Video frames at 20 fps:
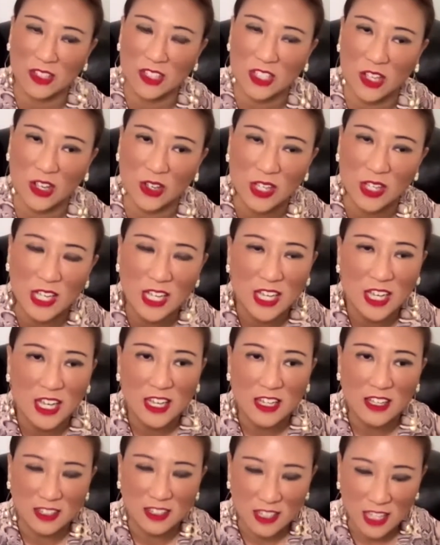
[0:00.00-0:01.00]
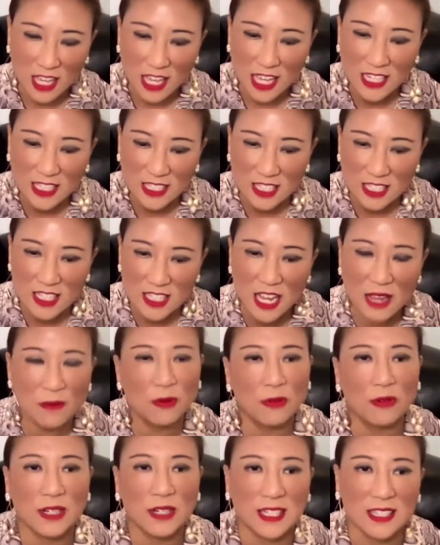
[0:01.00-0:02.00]
So it's a
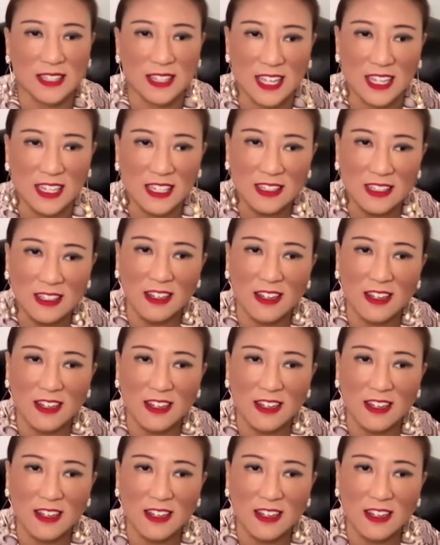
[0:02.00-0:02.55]
temporary thing.